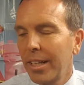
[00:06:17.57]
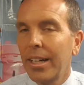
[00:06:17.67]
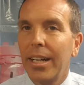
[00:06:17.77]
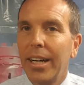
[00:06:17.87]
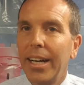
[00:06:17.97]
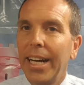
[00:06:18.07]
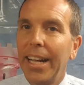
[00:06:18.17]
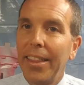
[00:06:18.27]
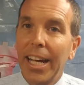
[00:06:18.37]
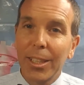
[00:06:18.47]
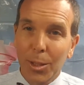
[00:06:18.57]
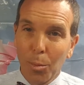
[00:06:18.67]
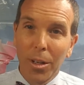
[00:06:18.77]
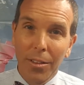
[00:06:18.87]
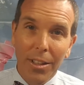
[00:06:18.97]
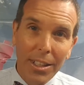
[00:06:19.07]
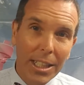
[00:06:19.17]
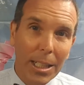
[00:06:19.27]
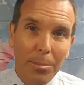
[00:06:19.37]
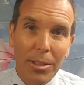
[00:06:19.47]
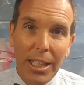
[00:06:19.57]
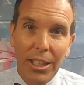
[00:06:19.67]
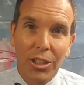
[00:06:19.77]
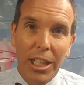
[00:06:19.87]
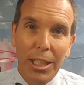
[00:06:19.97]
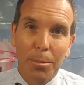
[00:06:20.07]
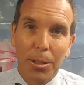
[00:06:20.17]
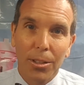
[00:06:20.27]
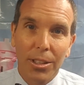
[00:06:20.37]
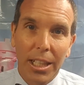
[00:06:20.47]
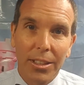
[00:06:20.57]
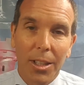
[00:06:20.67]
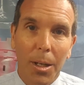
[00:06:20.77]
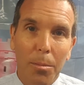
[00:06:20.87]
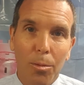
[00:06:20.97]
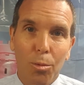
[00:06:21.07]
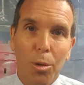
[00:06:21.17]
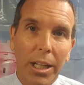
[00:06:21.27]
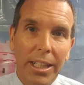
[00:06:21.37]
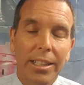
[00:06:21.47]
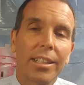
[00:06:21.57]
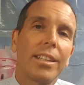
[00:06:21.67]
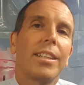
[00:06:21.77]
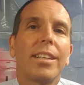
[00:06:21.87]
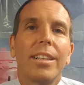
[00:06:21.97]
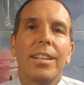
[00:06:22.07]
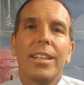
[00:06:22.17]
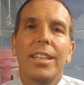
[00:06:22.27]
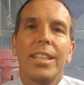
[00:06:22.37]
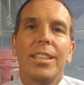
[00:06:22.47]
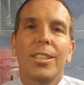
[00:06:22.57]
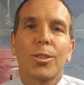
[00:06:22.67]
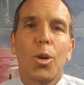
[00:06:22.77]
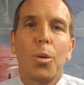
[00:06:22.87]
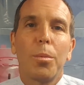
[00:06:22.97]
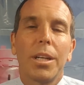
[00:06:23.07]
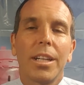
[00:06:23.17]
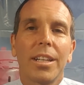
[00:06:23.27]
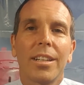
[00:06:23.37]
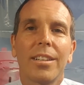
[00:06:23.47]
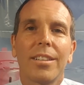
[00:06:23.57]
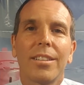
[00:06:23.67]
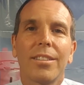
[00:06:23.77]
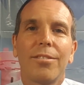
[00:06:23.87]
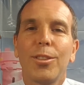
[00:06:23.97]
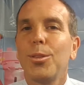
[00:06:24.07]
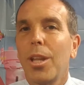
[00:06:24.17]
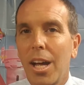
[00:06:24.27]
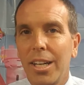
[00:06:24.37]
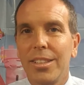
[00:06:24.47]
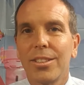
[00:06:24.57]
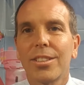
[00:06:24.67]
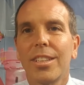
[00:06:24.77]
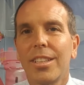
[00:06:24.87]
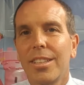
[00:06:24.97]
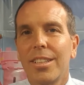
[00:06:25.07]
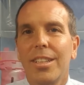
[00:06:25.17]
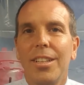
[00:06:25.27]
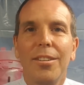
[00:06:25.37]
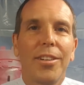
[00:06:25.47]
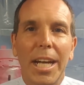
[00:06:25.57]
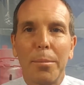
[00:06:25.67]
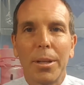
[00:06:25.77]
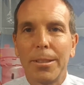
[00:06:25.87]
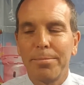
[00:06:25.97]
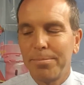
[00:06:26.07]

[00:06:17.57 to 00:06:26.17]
And that's one of the themes that Shakespeare sets up right in this opening few lines of Hamlet.